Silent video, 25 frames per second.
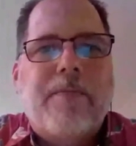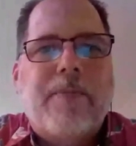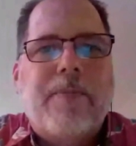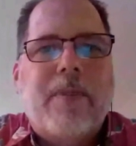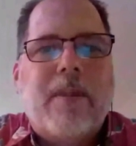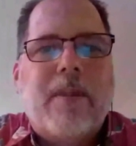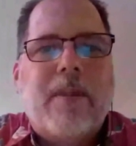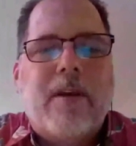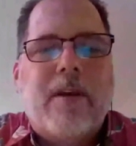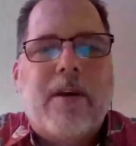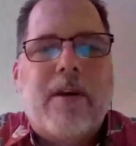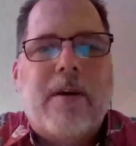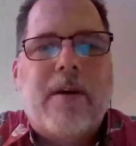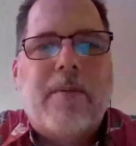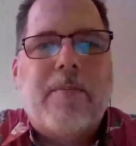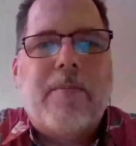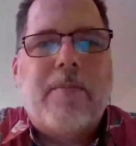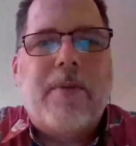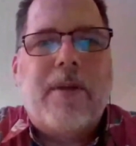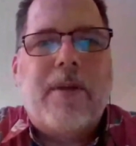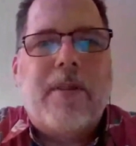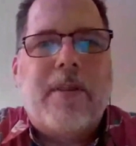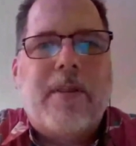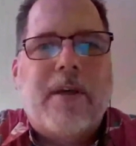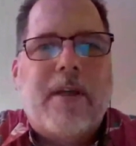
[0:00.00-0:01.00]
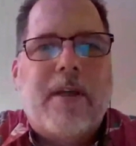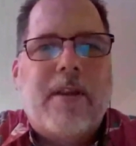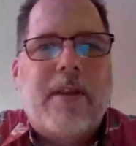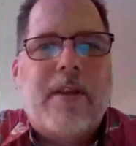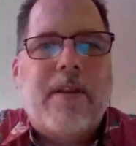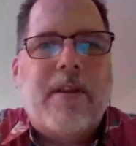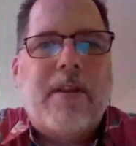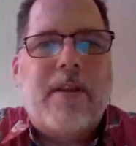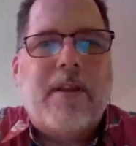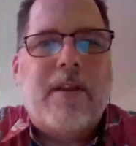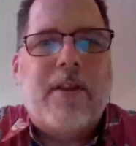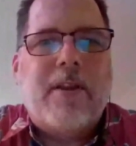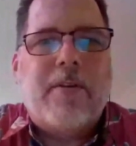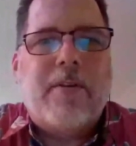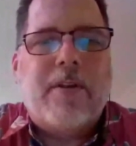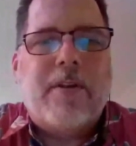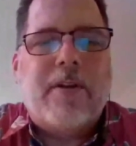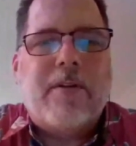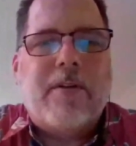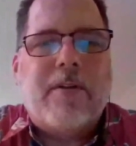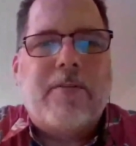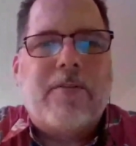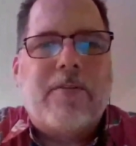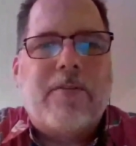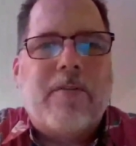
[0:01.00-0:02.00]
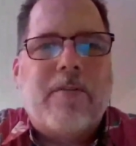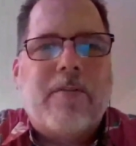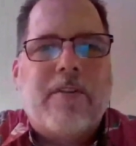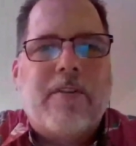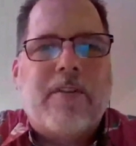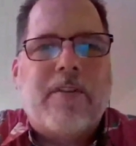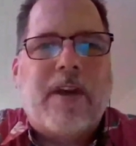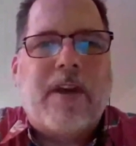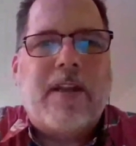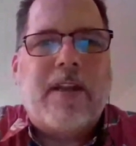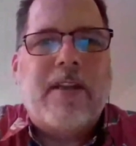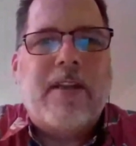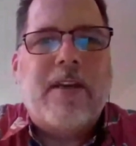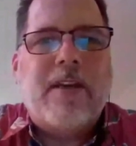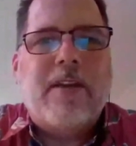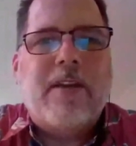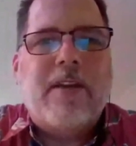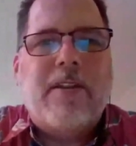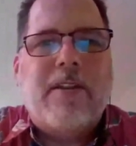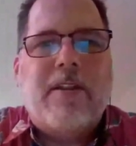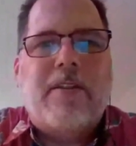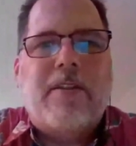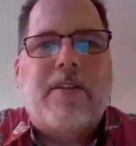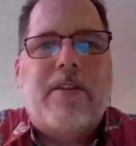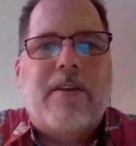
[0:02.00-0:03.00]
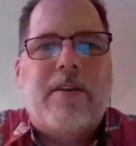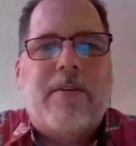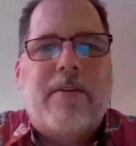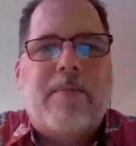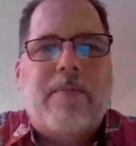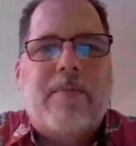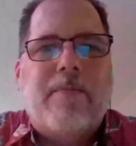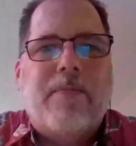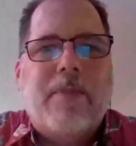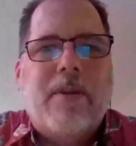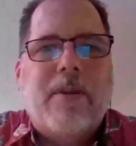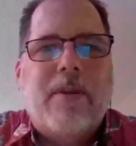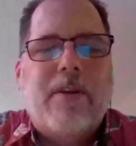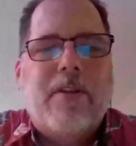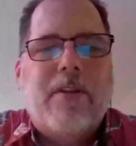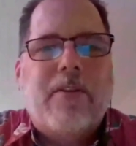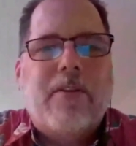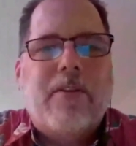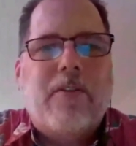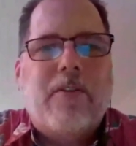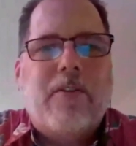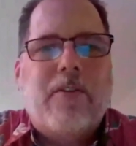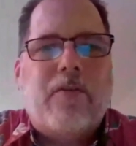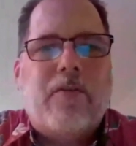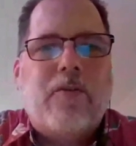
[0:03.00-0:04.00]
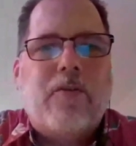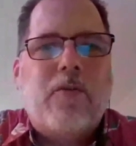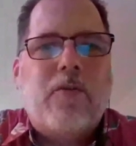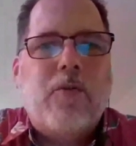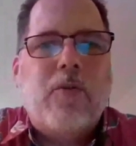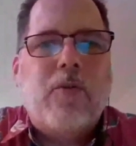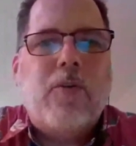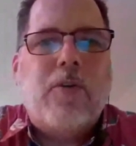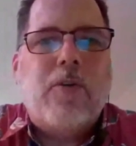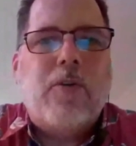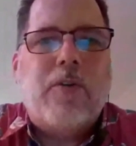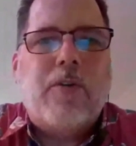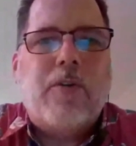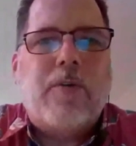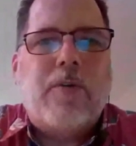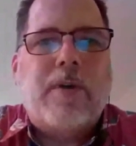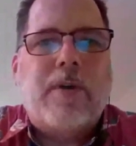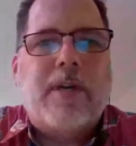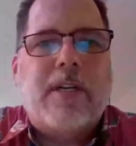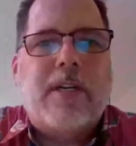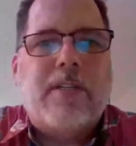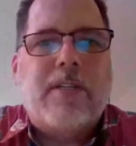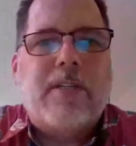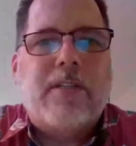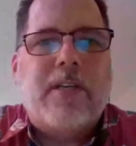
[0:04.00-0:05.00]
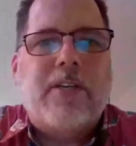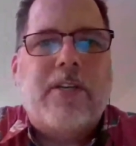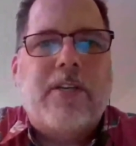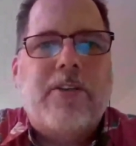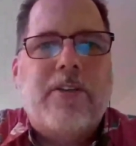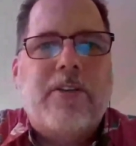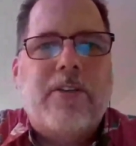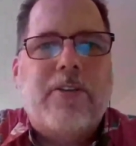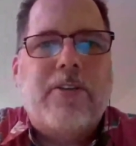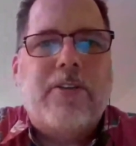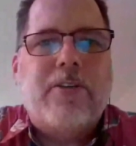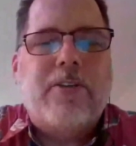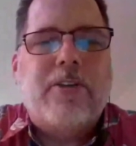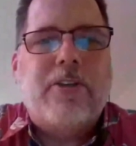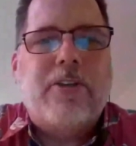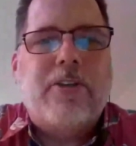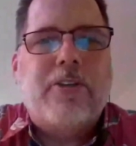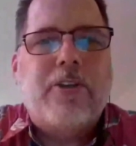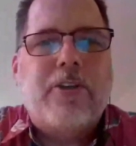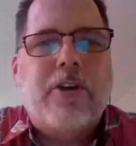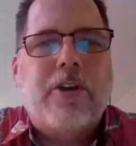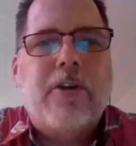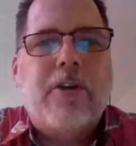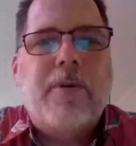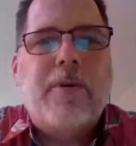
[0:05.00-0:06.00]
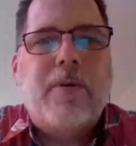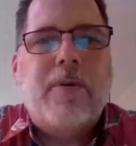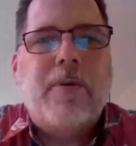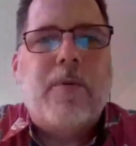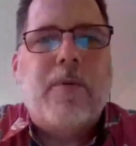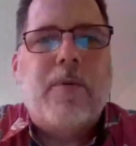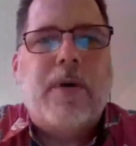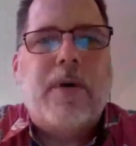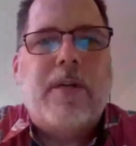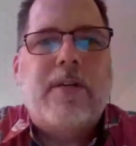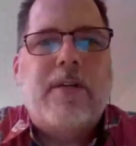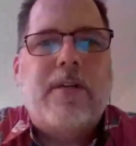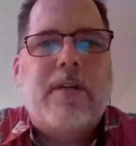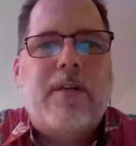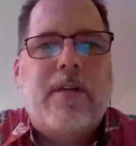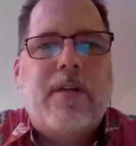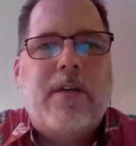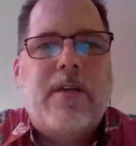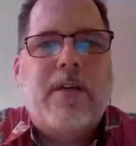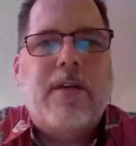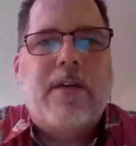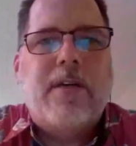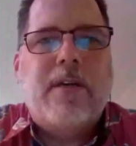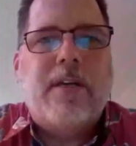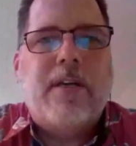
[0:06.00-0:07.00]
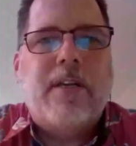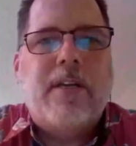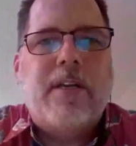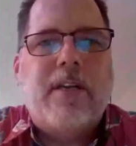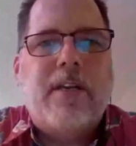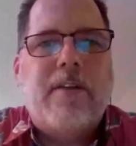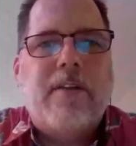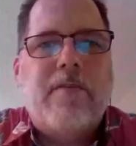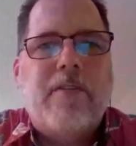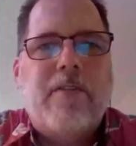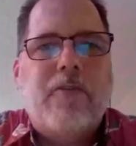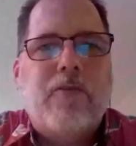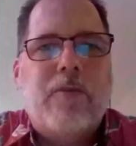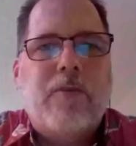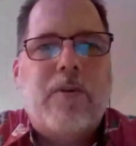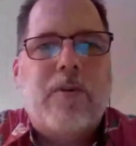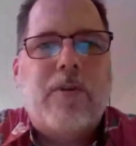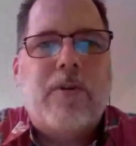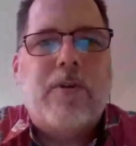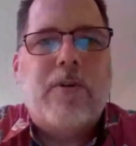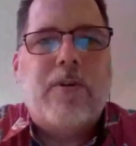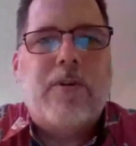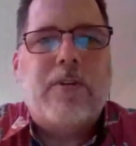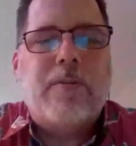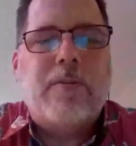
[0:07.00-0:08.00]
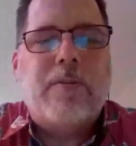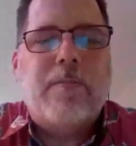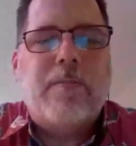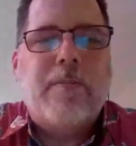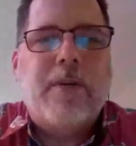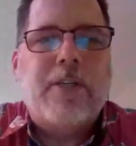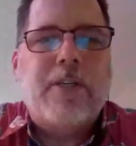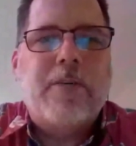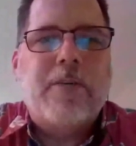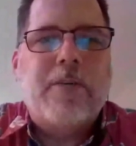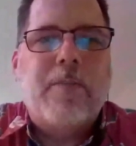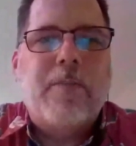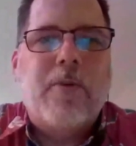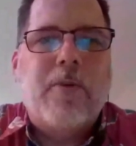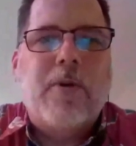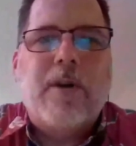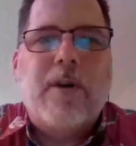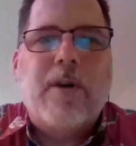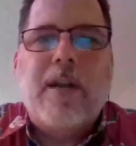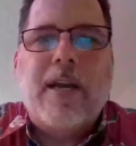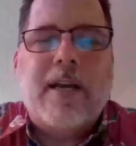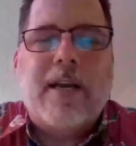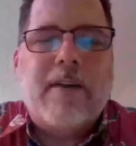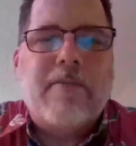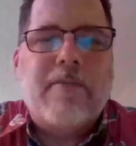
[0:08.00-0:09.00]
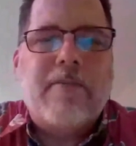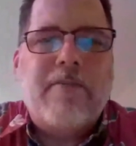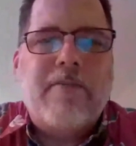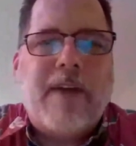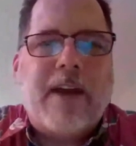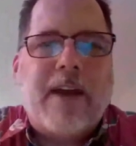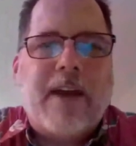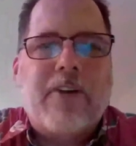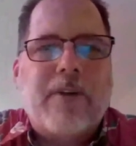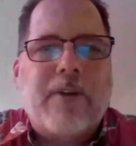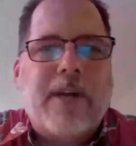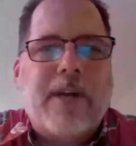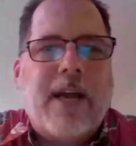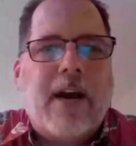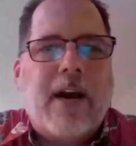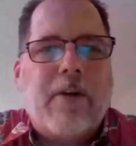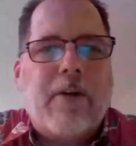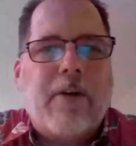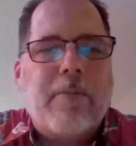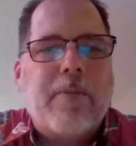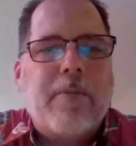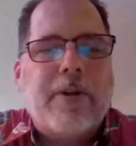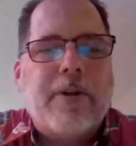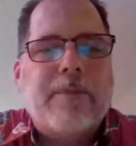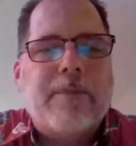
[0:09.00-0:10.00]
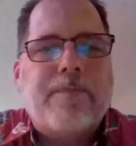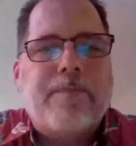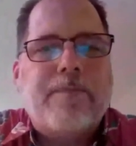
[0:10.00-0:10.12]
The sort of this idea that the school or the organization should determine what an individual learns, much more like a factory output.